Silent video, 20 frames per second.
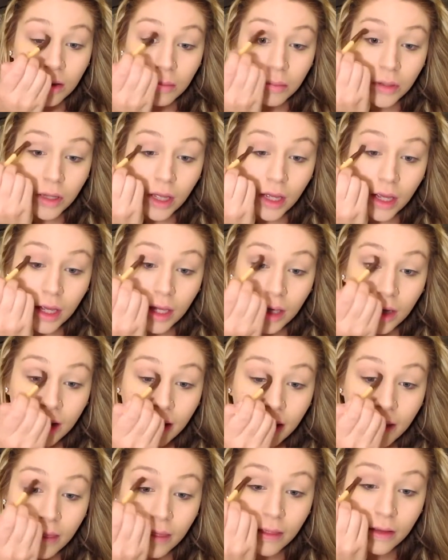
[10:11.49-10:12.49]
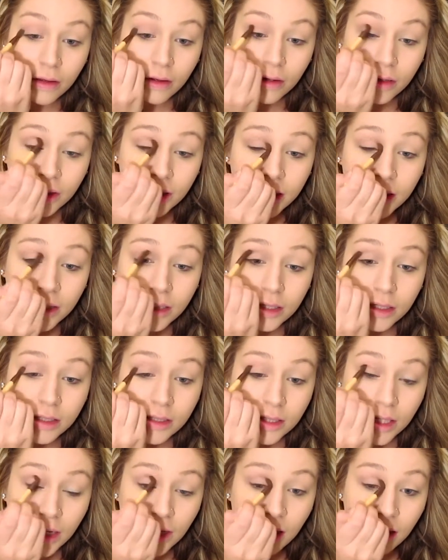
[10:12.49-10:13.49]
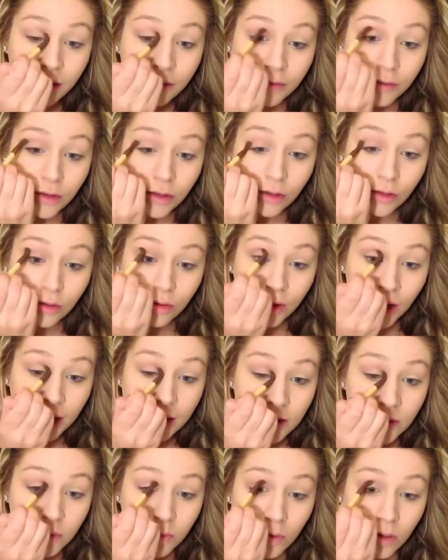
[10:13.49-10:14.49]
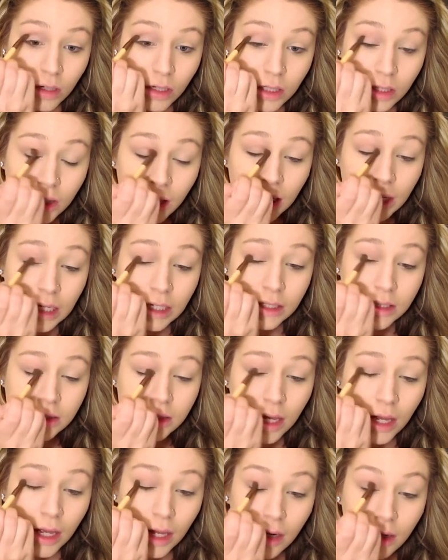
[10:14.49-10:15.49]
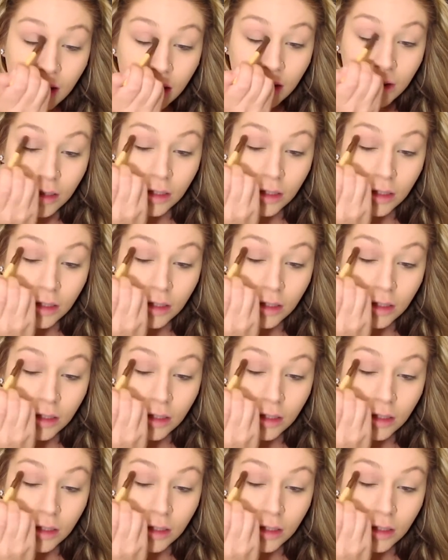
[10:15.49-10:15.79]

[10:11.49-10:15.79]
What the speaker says: applying it in the crease, and if you guys want, like I said,